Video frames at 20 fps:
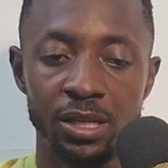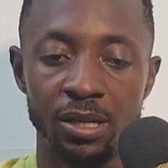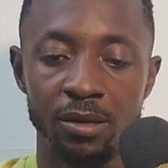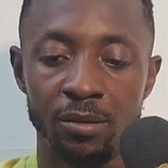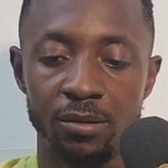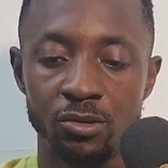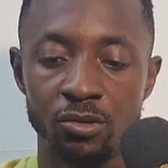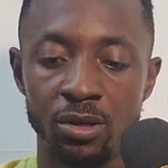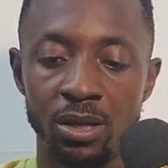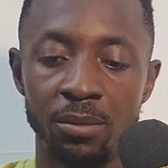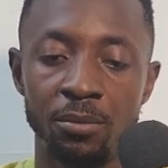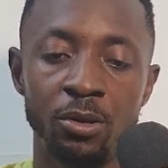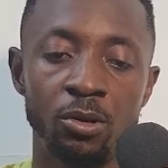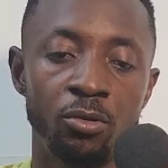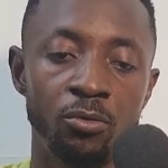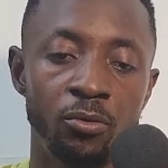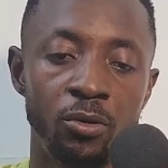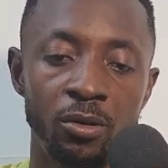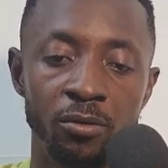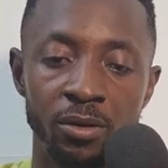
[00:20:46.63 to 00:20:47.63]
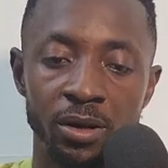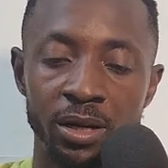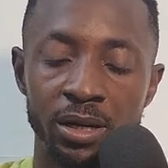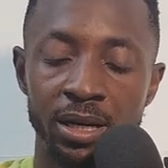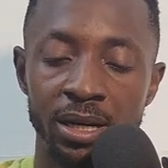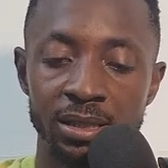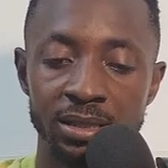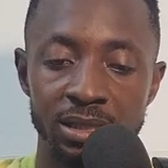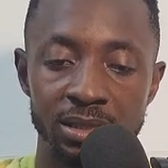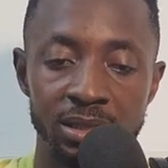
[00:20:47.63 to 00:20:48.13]
So let me look for a very
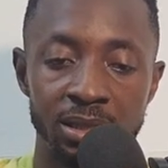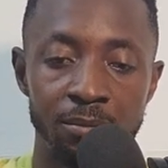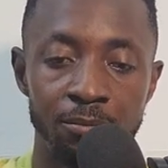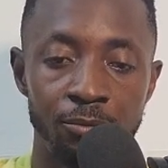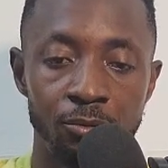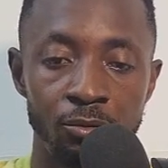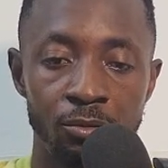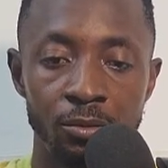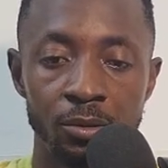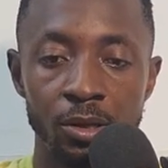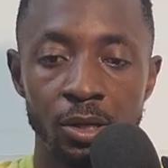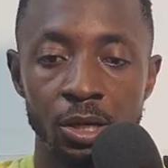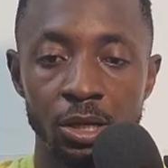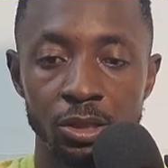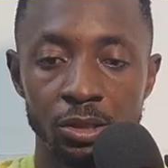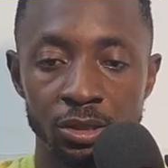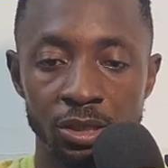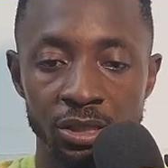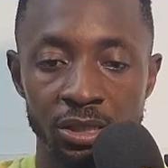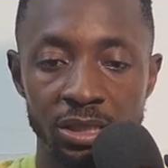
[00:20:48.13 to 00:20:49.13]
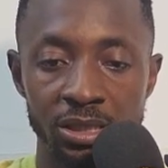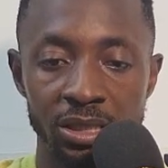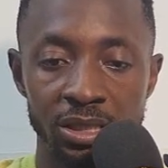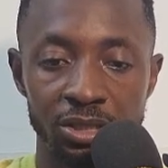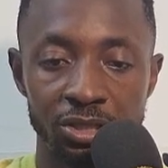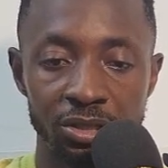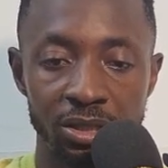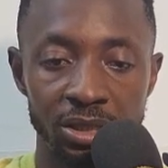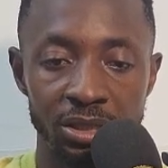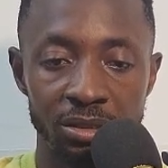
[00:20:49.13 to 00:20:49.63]
nice example. This is a
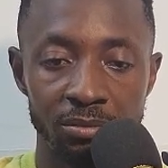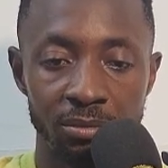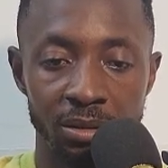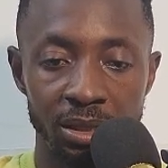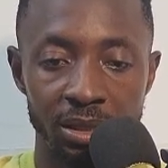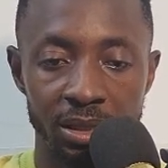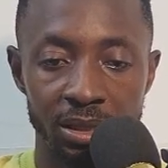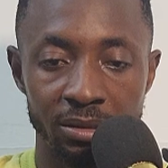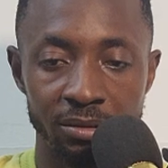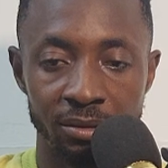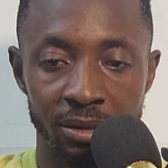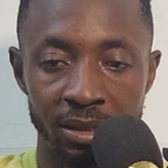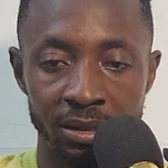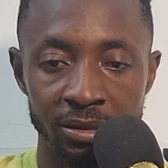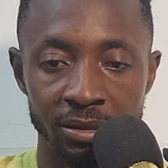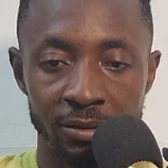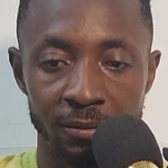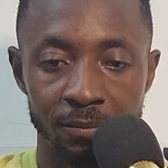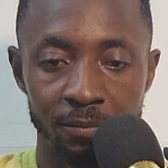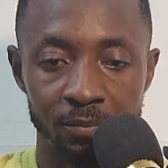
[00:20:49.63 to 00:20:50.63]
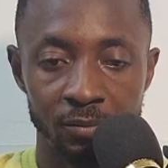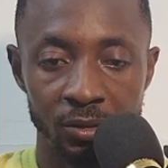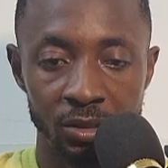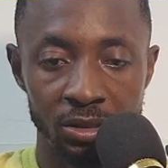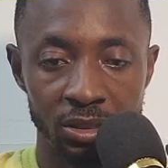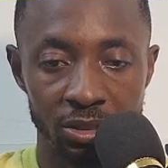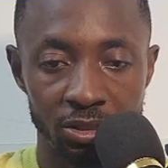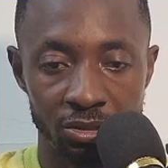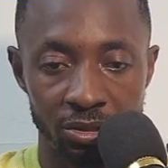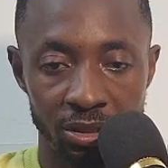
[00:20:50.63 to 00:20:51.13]
trending market, right? This
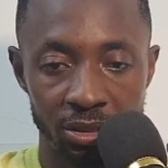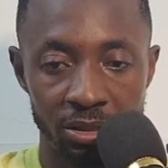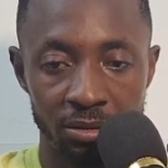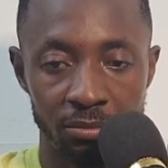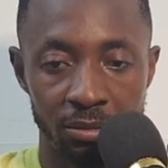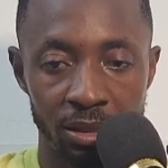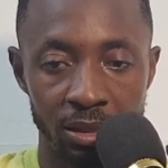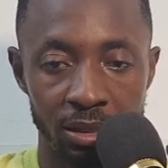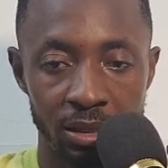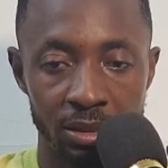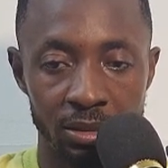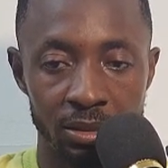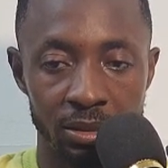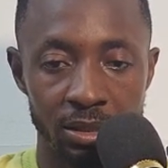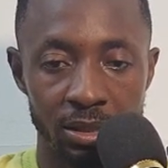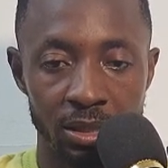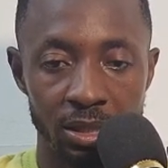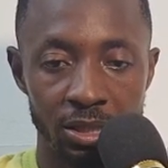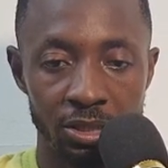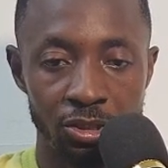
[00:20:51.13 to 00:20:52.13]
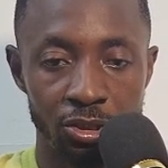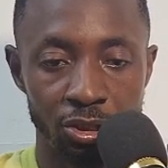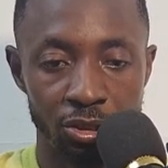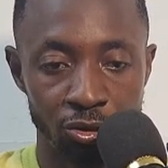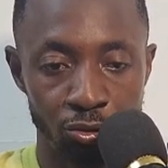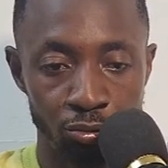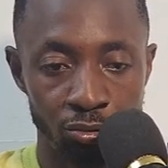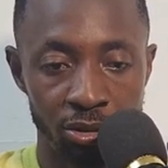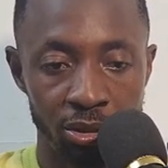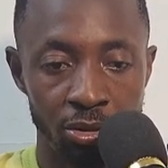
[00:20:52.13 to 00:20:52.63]
is a trending market. It's
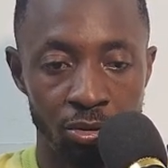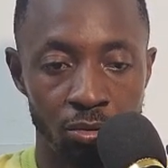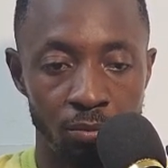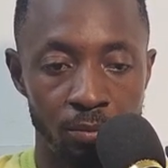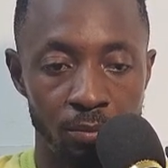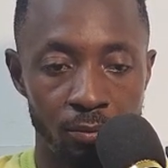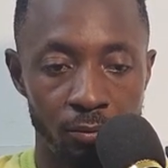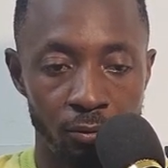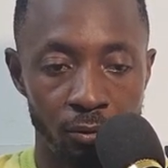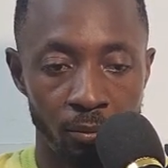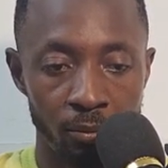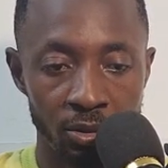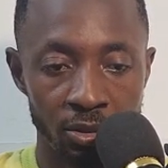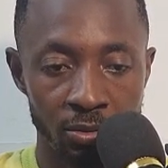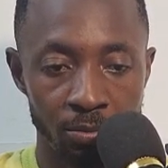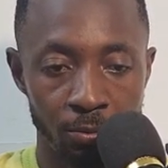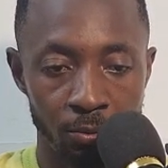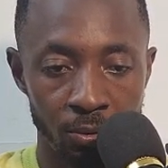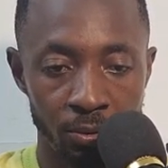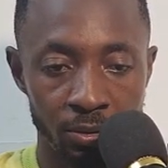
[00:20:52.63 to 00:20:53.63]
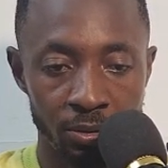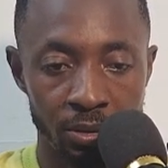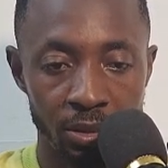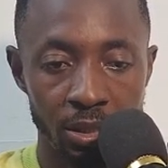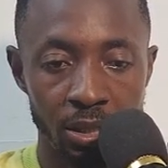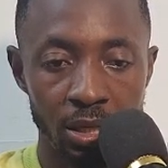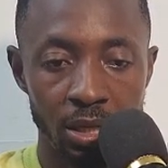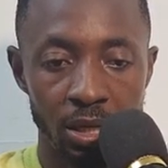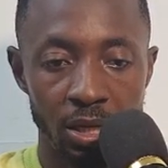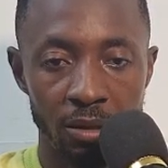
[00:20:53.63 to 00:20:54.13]
shooting up from this point.
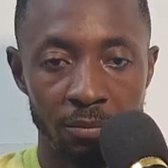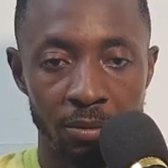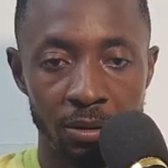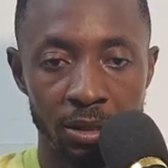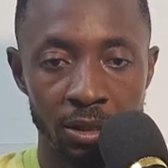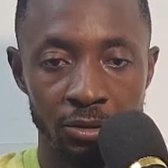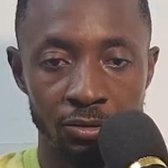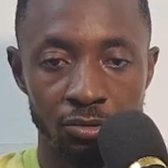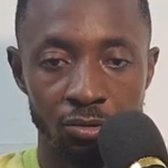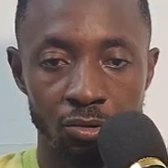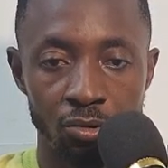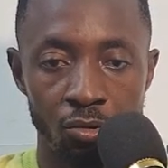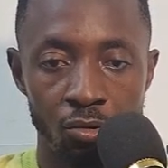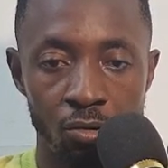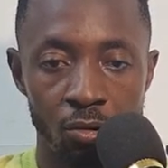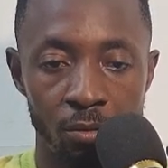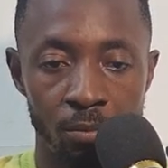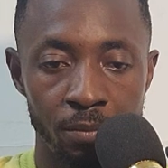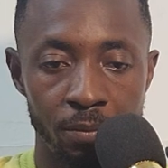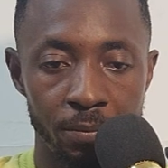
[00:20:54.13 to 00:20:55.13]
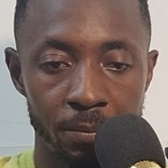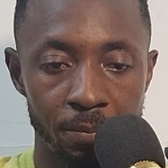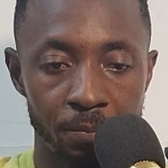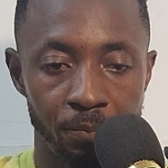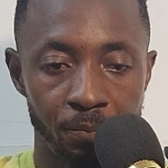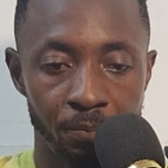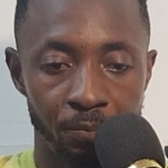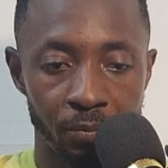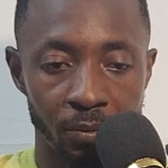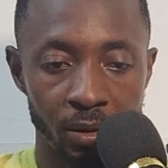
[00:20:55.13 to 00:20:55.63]
It began to go up,
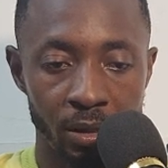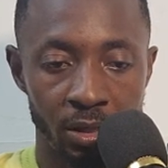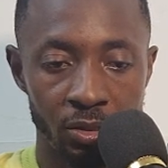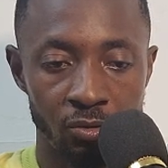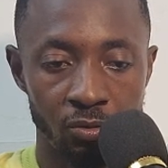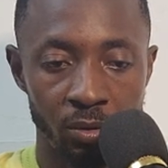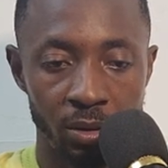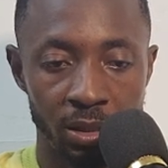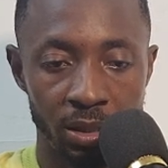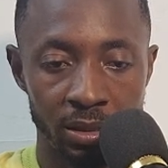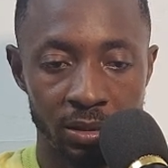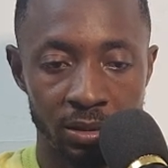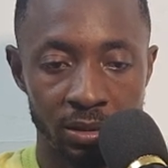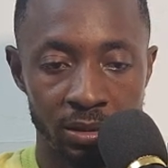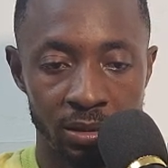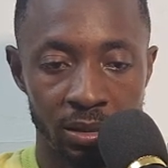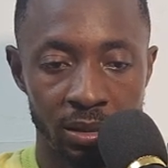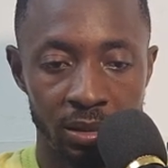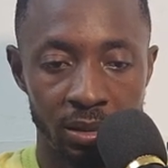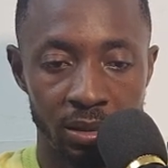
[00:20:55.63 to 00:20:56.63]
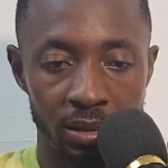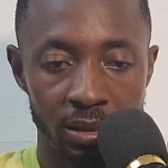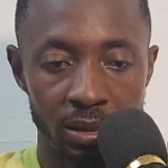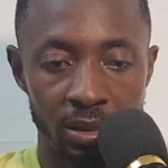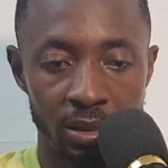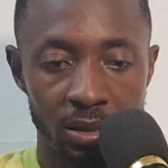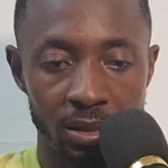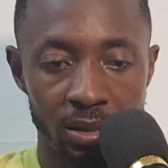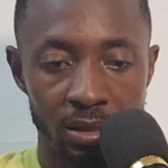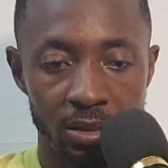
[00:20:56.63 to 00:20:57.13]
as we can see.
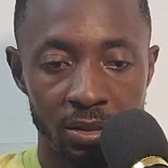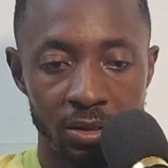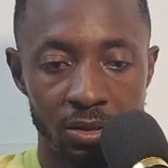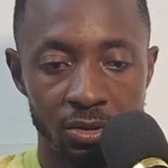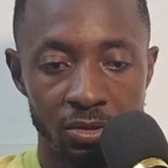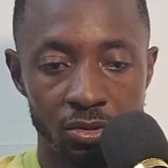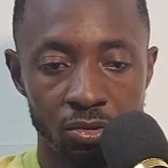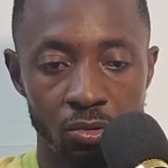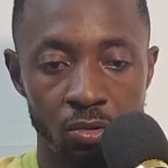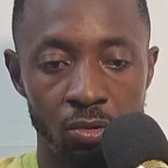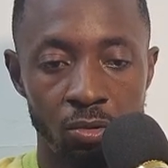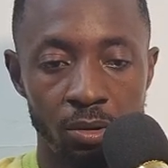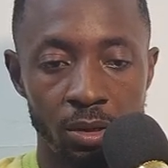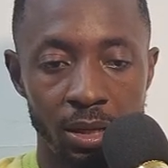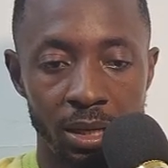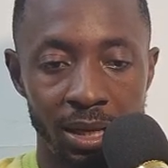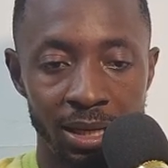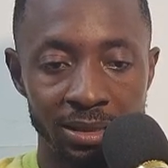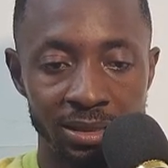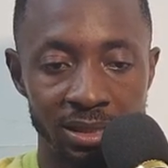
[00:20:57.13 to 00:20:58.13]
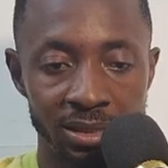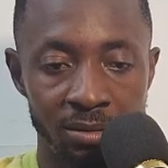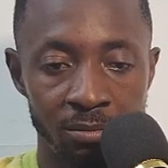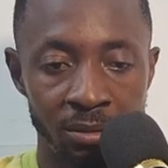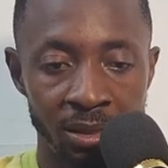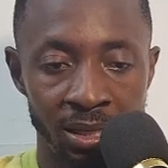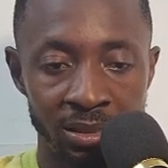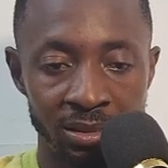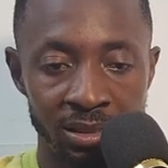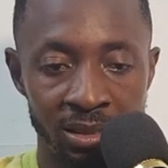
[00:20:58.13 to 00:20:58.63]
So
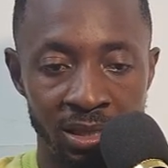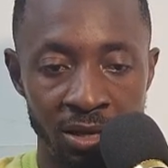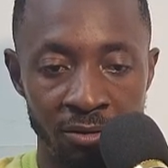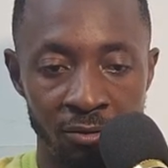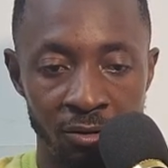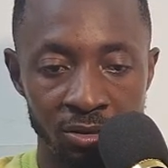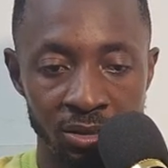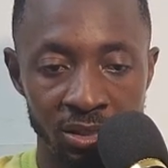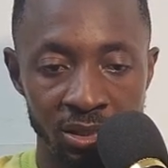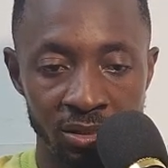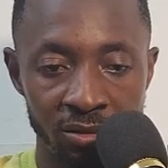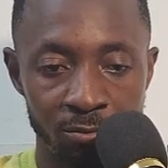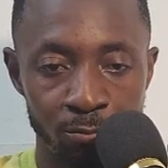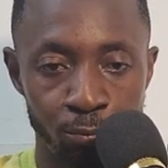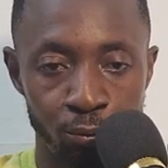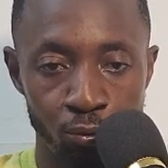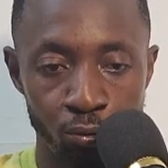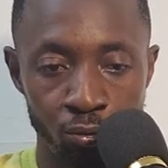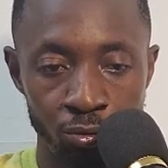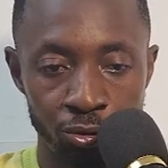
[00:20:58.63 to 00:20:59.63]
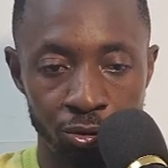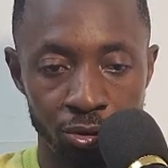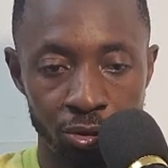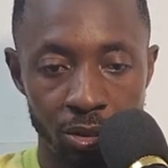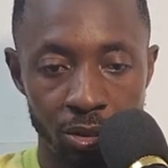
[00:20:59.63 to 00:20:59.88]
as it gave us this push,